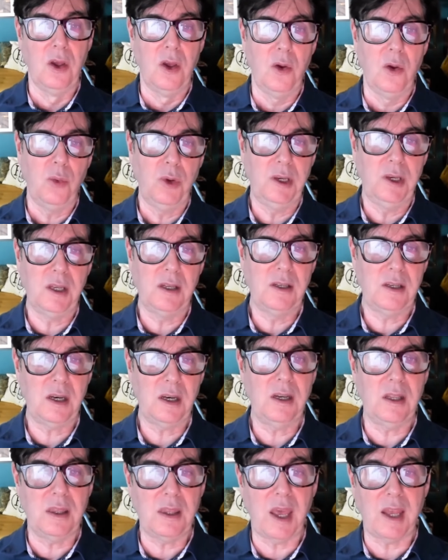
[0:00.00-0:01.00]
We
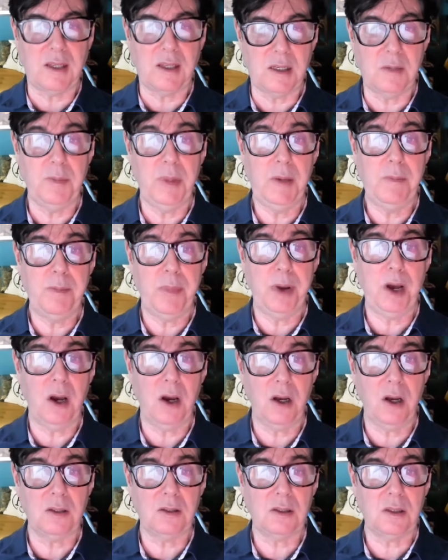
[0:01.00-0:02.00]
considered that to be
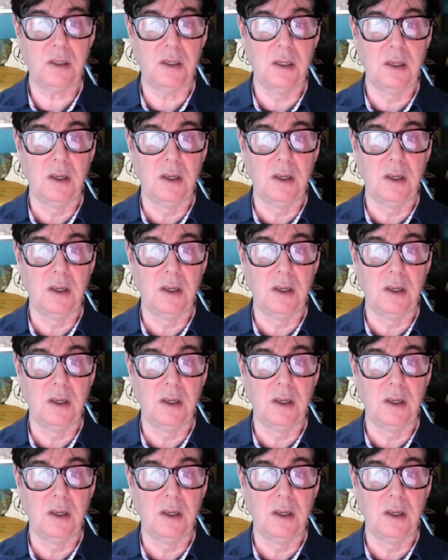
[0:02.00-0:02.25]
part